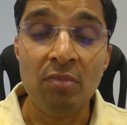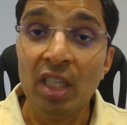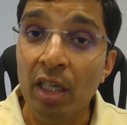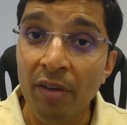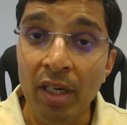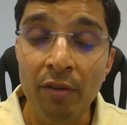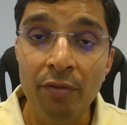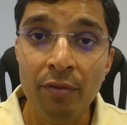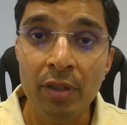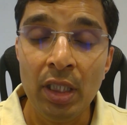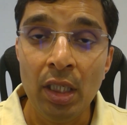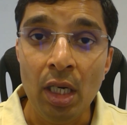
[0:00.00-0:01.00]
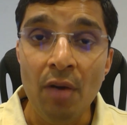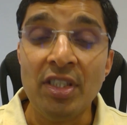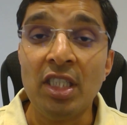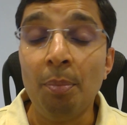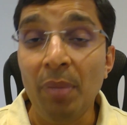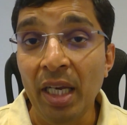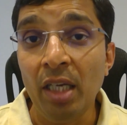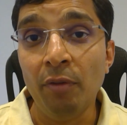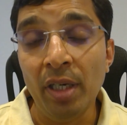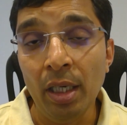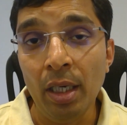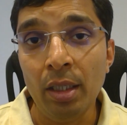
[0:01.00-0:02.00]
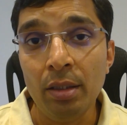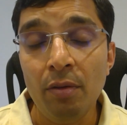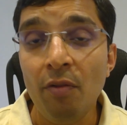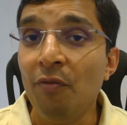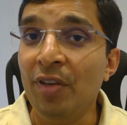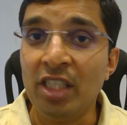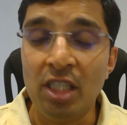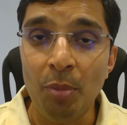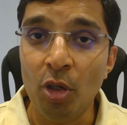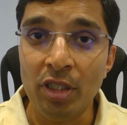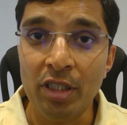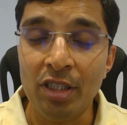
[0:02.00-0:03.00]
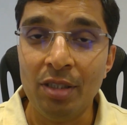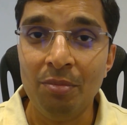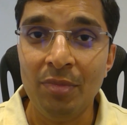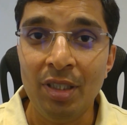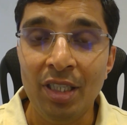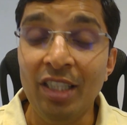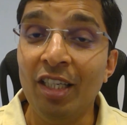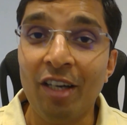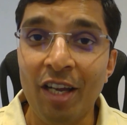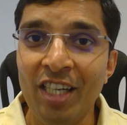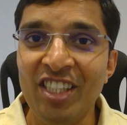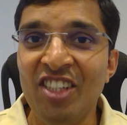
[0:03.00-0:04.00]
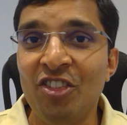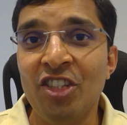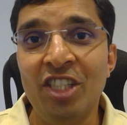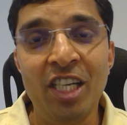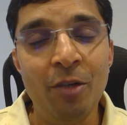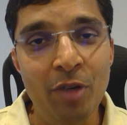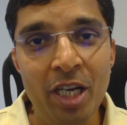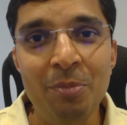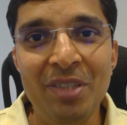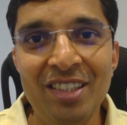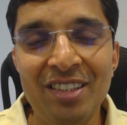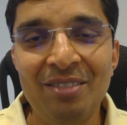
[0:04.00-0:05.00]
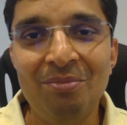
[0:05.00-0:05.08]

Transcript: even if it's a plain vanilla fixed deposits in the current interest rate environment.